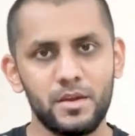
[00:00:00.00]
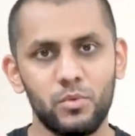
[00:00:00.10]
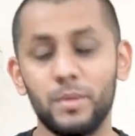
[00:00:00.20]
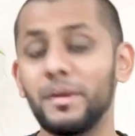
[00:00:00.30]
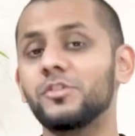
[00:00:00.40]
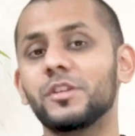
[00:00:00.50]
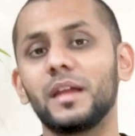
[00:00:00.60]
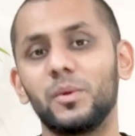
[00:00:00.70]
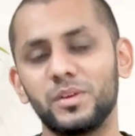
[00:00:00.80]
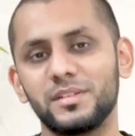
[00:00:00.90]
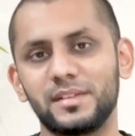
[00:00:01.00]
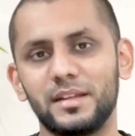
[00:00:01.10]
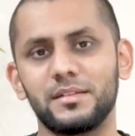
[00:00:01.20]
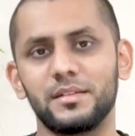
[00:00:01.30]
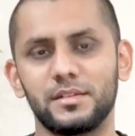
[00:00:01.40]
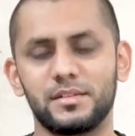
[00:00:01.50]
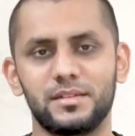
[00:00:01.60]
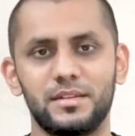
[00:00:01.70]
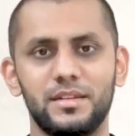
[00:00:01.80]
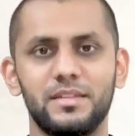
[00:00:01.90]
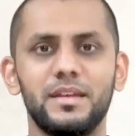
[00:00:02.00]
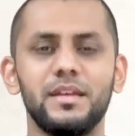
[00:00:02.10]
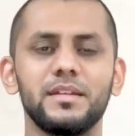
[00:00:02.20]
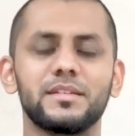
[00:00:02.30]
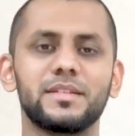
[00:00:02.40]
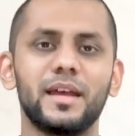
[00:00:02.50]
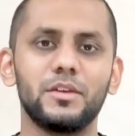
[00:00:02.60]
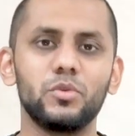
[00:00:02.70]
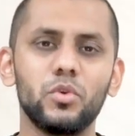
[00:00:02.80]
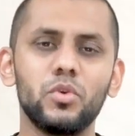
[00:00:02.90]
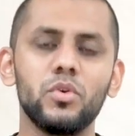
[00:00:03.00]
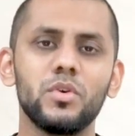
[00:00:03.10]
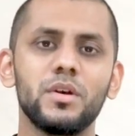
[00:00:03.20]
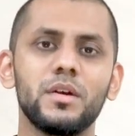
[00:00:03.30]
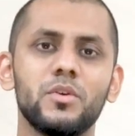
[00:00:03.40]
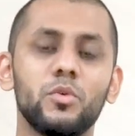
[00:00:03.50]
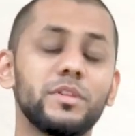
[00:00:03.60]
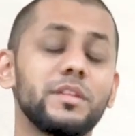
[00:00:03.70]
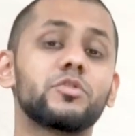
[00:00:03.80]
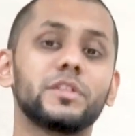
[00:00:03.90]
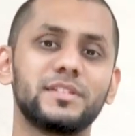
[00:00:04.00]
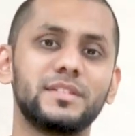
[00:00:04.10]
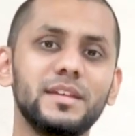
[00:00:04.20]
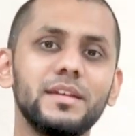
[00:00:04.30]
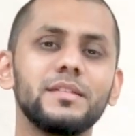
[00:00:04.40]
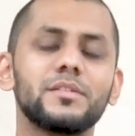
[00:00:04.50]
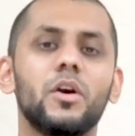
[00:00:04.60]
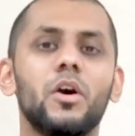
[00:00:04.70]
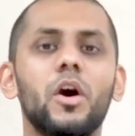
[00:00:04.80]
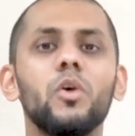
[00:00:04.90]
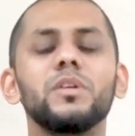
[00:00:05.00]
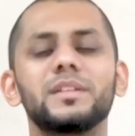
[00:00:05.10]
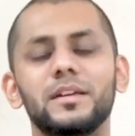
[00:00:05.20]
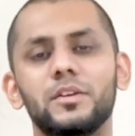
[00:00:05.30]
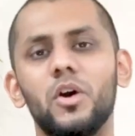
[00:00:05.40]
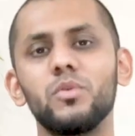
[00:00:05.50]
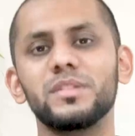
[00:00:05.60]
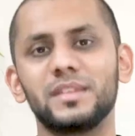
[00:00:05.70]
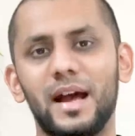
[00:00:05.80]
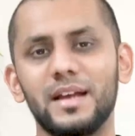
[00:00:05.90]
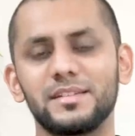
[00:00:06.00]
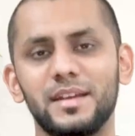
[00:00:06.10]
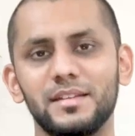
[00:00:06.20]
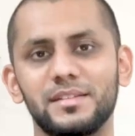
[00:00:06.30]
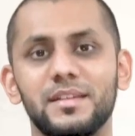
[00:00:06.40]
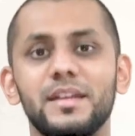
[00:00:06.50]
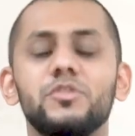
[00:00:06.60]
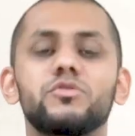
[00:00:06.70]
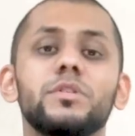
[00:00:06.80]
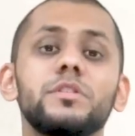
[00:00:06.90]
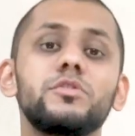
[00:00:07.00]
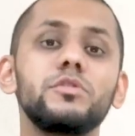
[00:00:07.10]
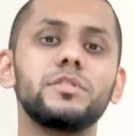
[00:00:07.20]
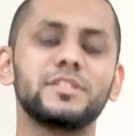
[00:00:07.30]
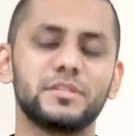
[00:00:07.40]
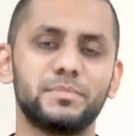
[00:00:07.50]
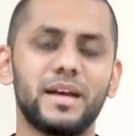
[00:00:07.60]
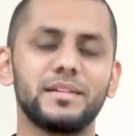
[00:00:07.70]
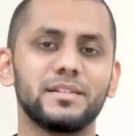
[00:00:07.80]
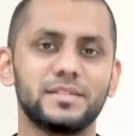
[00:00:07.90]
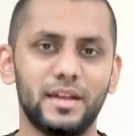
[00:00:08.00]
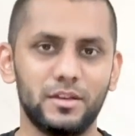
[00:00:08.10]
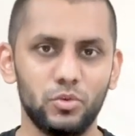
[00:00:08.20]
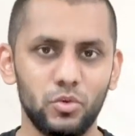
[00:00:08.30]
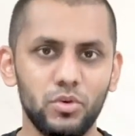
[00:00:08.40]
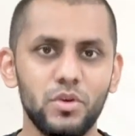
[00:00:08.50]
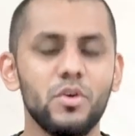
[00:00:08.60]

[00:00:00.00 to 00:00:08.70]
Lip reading: We mentioned that one sentence: the settlor or the trustees hold and own the assets introduced by the settlor